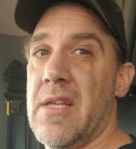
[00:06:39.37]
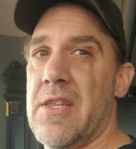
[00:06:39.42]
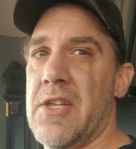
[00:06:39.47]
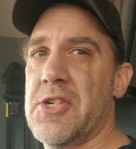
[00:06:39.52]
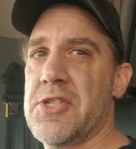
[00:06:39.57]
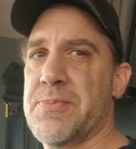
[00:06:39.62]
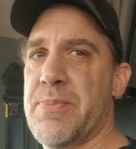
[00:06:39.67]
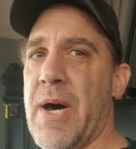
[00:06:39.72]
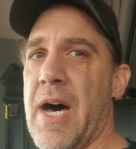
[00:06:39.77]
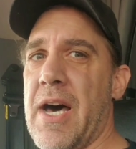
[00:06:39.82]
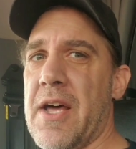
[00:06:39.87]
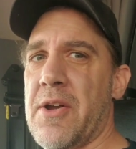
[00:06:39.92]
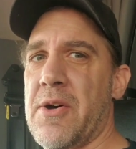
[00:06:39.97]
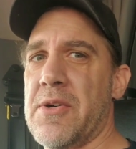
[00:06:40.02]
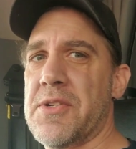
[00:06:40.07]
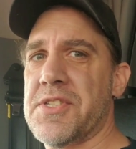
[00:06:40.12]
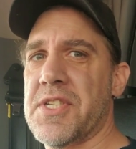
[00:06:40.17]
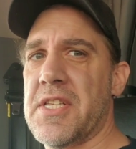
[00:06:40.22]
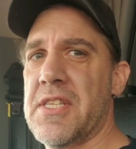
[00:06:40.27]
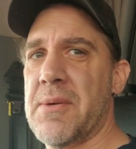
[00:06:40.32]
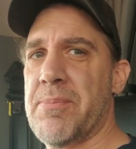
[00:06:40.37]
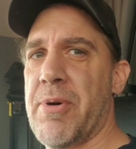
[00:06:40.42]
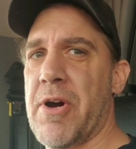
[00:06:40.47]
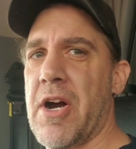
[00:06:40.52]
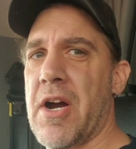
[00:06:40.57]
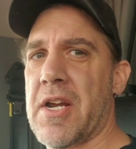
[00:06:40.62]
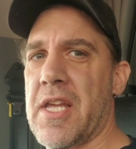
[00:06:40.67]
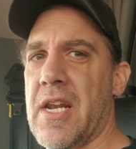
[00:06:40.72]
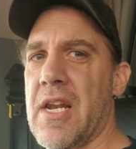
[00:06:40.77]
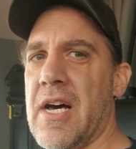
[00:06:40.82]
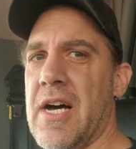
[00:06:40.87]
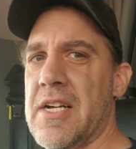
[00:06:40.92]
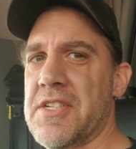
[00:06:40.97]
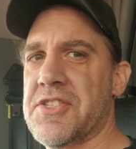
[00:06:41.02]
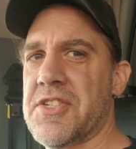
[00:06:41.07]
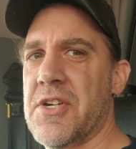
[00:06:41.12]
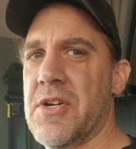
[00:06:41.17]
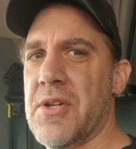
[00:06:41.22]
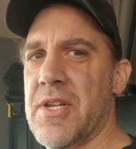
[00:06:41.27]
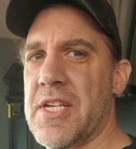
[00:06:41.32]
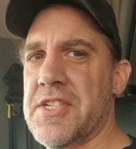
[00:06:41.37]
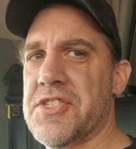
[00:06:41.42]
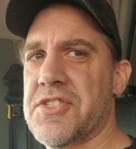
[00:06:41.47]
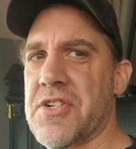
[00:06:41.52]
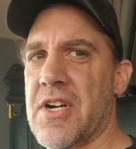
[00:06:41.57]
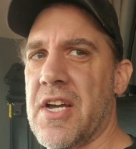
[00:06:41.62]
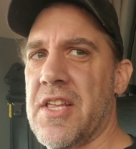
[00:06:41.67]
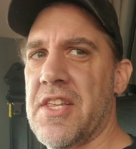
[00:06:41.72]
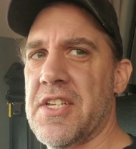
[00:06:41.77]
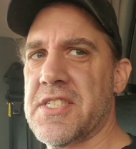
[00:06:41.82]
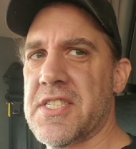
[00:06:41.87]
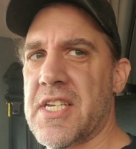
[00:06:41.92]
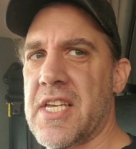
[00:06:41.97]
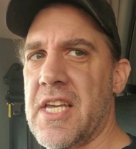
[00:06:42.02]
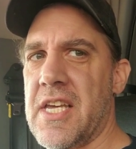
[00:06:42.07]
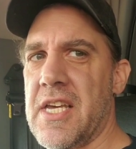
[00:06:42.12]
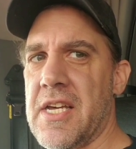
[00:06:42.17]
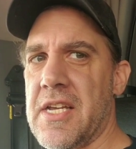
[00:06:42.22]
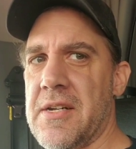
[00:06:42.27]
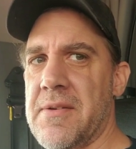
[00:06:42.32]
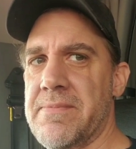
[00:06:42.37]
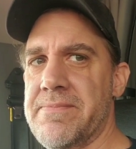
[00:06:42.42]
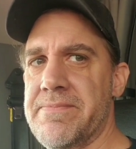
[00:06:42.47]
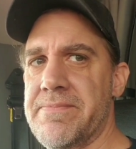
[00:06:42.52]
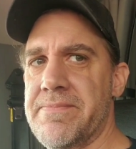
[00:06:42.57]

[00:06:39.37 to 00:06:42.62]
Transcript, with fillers: There's potholes in the parking lot, so let's try this again.